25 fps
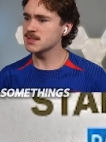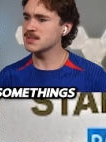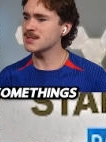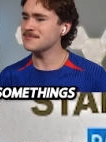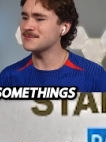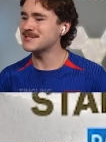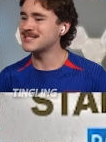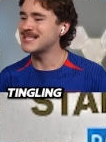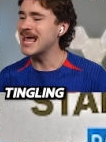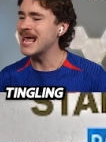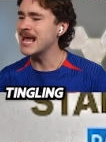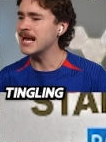
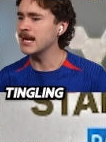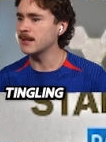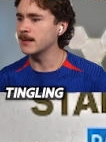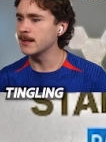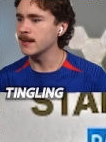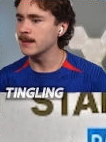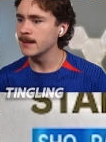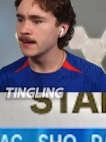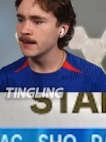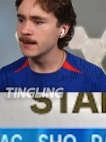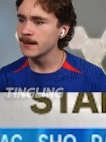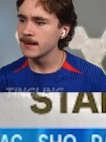Thumbs
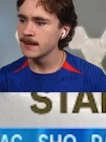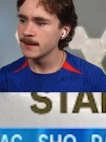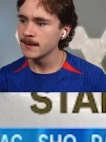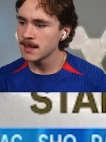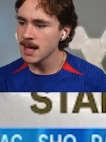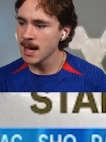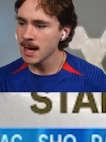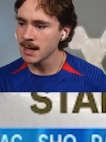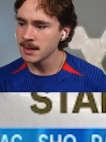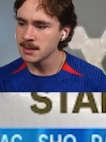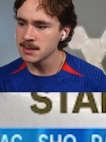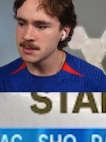tingling.
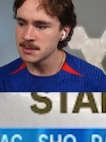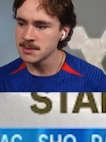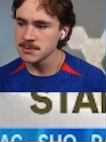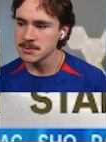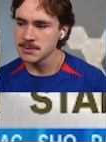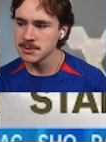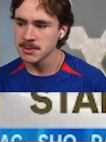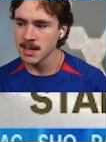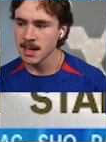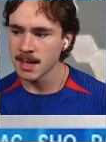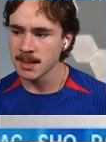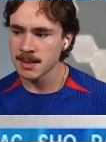92
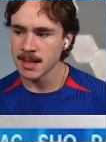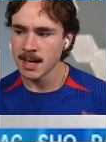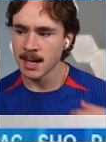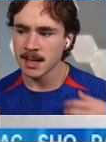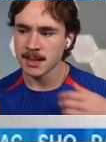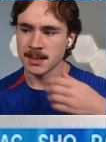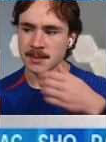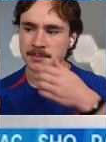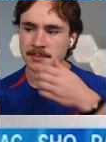shot, 90